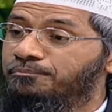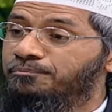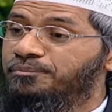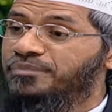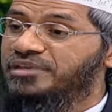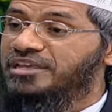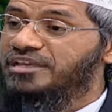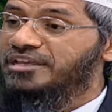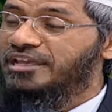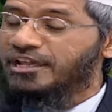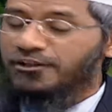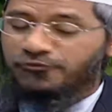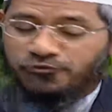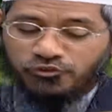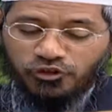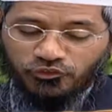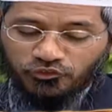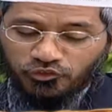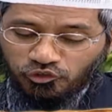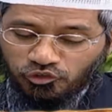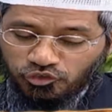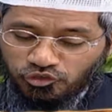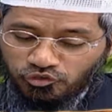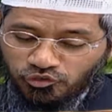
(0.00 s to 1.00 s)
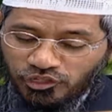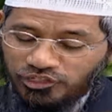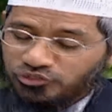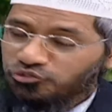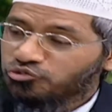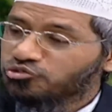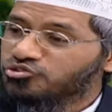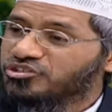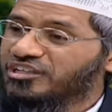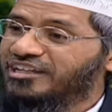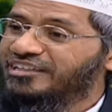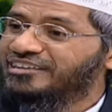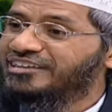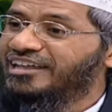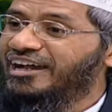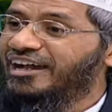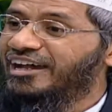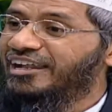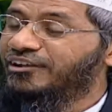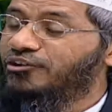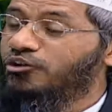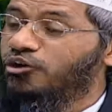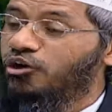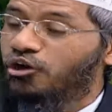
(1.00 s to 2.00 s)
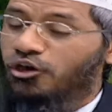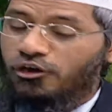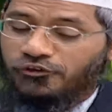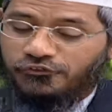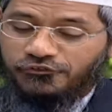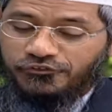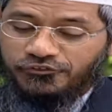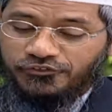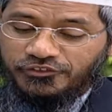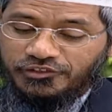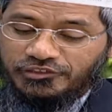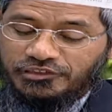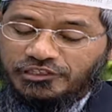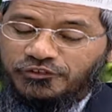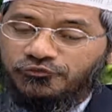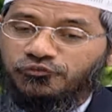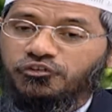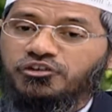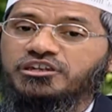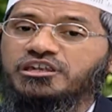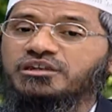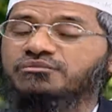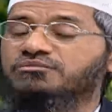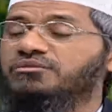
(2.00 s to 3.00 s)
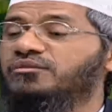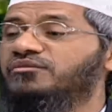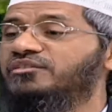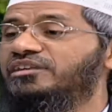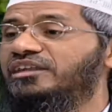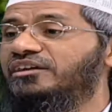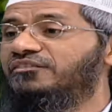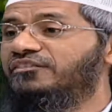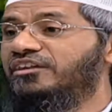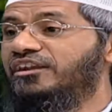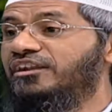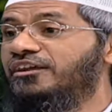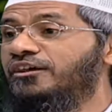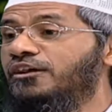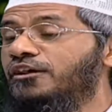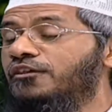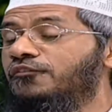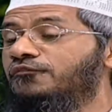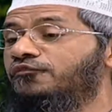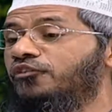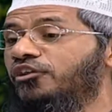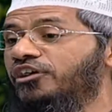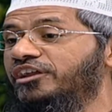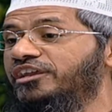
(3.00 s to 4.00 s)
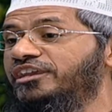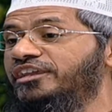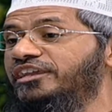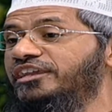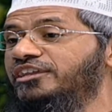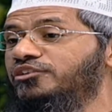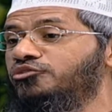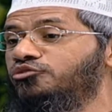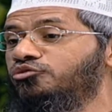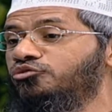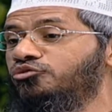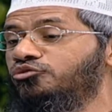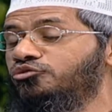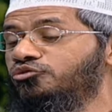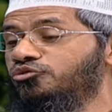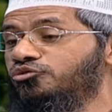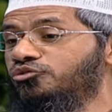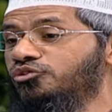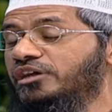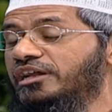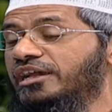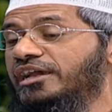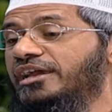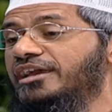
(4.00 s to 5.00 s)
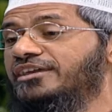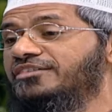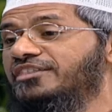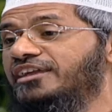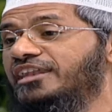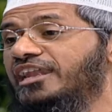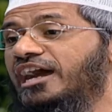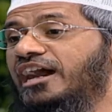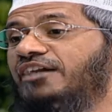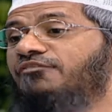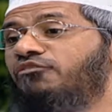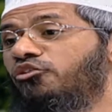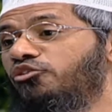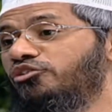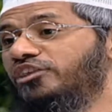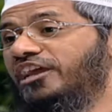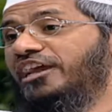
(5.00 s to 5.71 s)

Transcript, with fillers: be careful of the khutwatu shaitan, of the footsteps of the devil, for he to you is an avowed